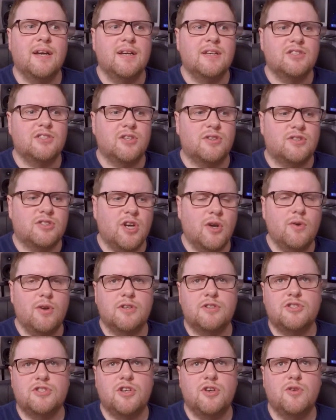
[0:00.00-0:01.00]
So don't
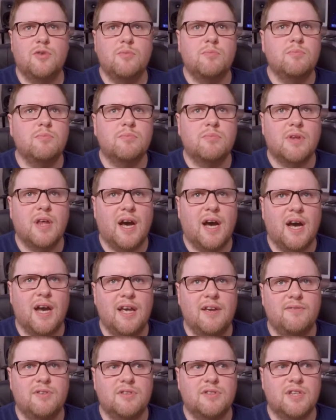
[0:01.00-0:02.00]
assume that
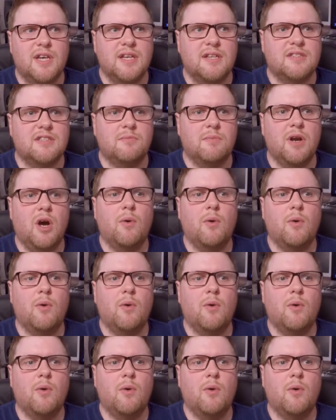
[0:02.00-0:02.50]
if you say to someone,